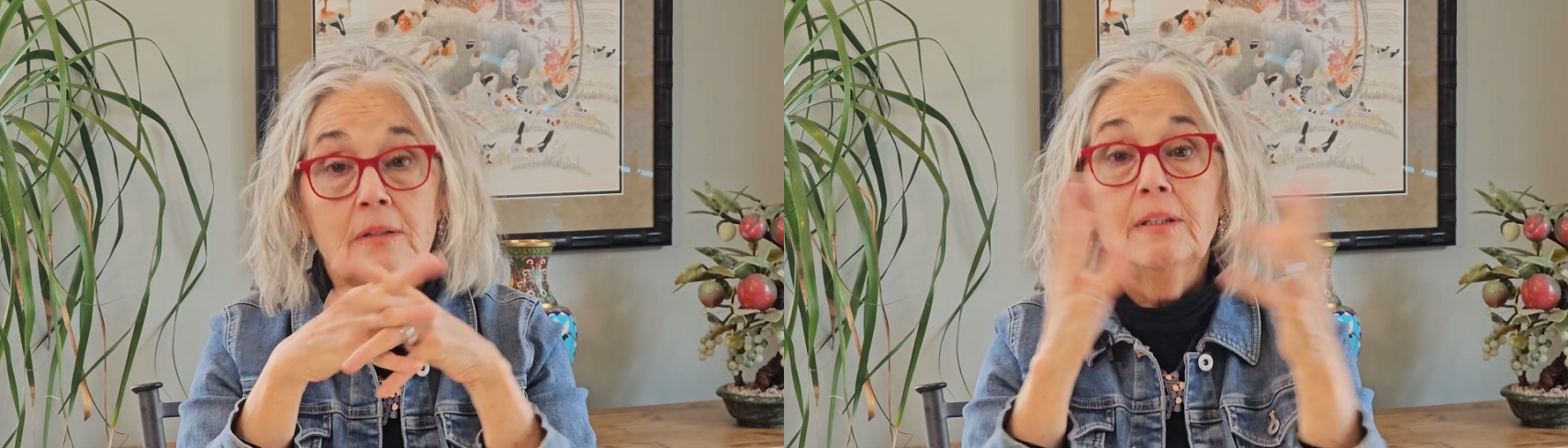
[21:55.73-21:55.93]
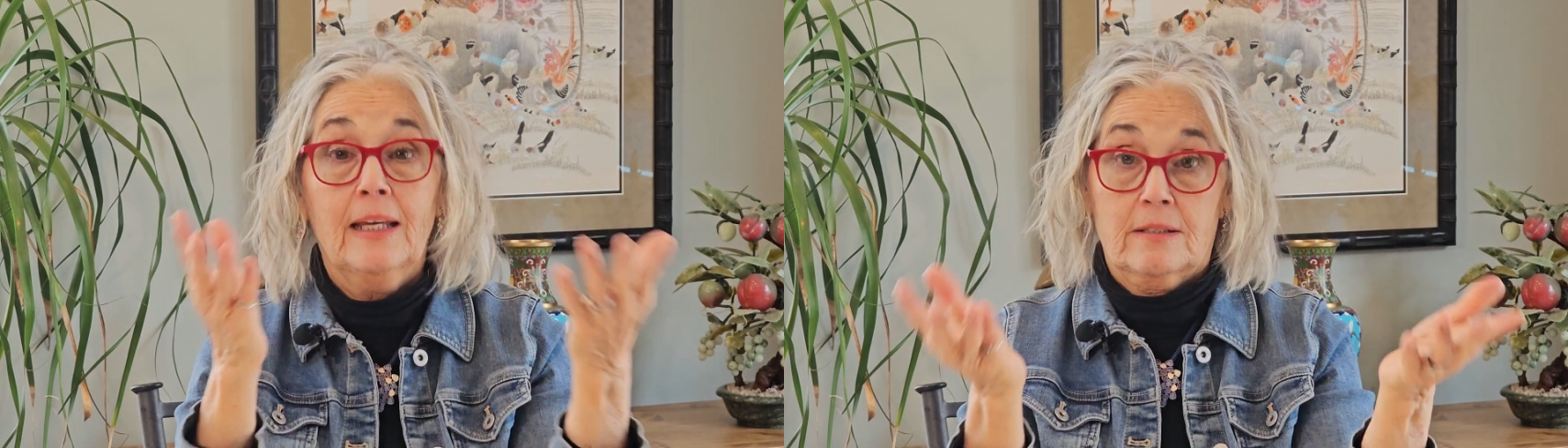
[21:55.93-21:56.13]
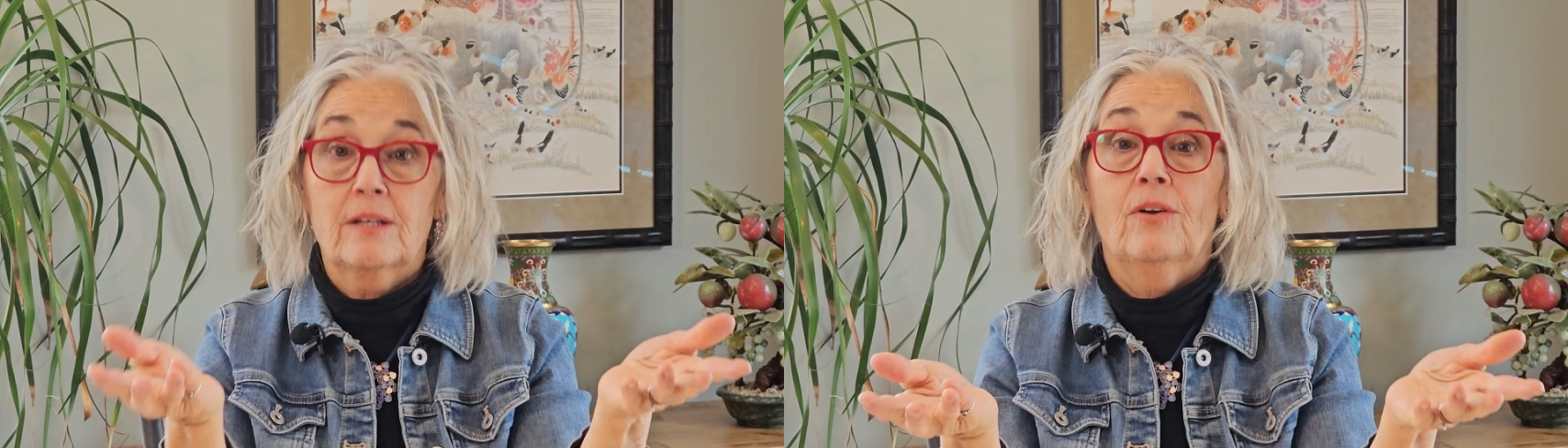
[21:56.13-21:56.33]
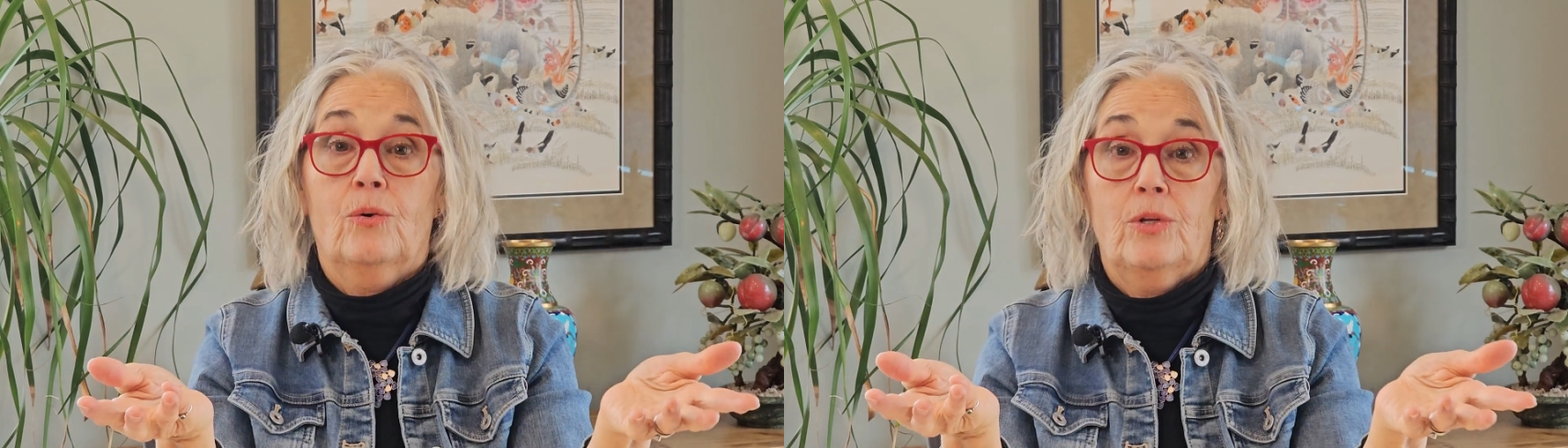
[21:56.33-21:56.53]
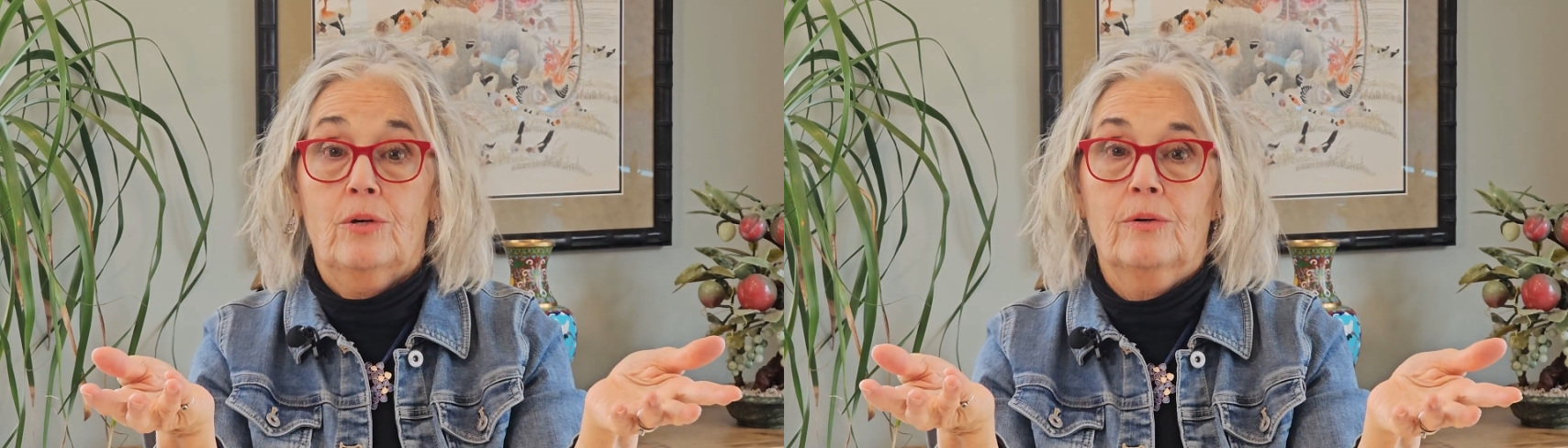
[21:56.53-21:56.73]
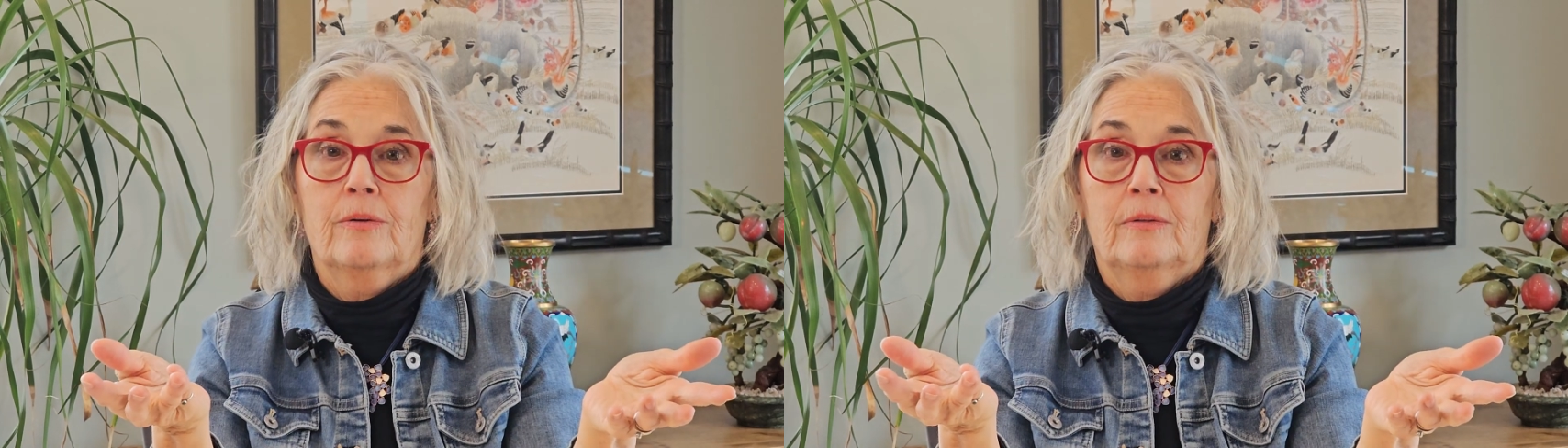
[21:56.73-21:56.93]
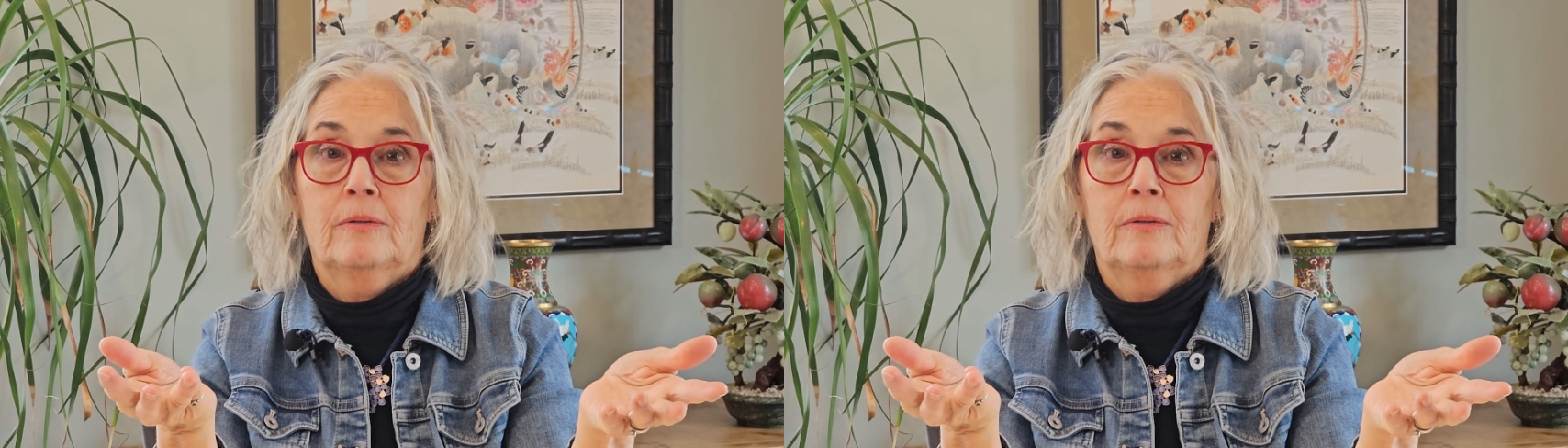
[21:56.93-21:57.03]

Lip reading: to get to know you?